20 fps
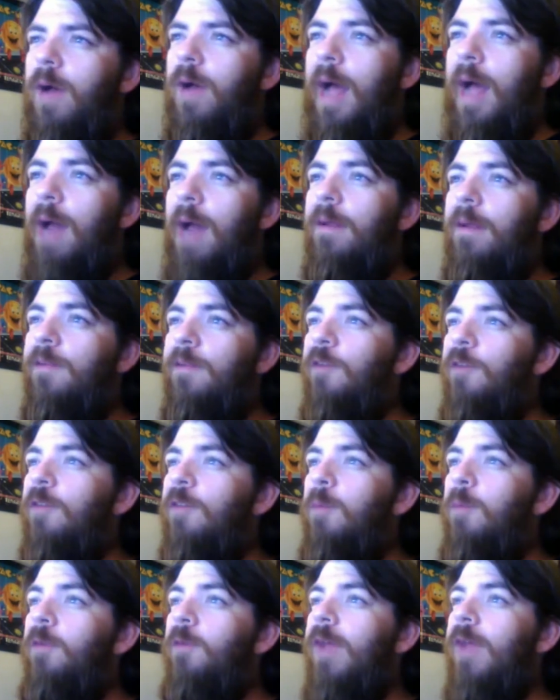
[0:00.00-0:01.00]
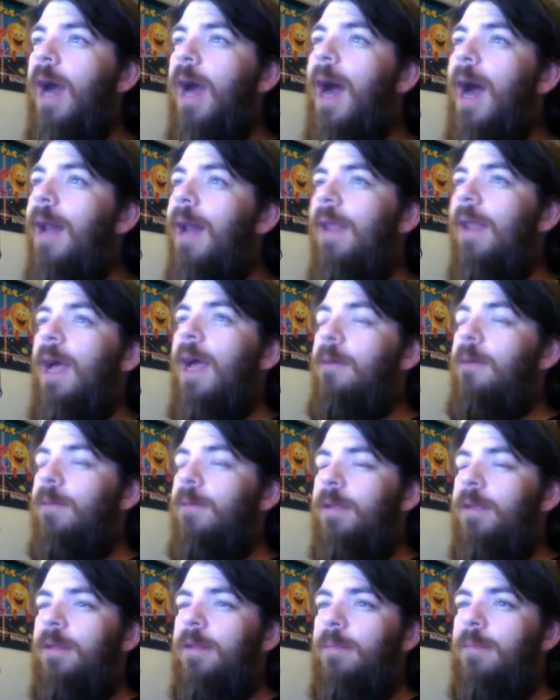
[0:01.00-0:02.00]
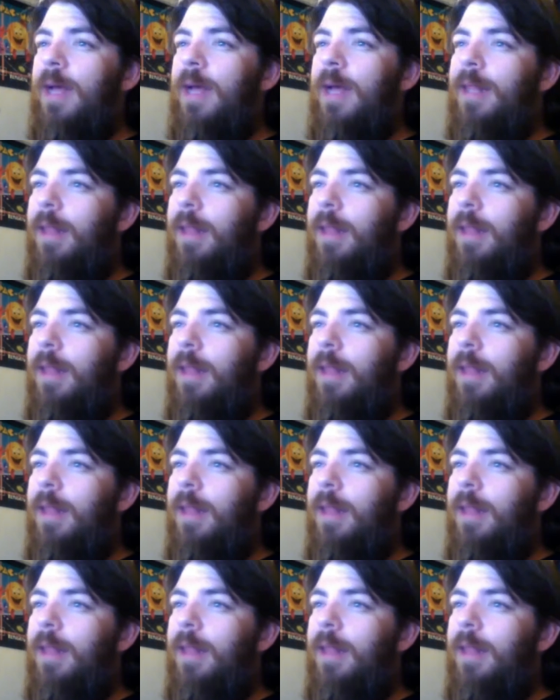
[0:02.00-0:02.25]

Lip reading: I don't even know if the movie hotline was in back then.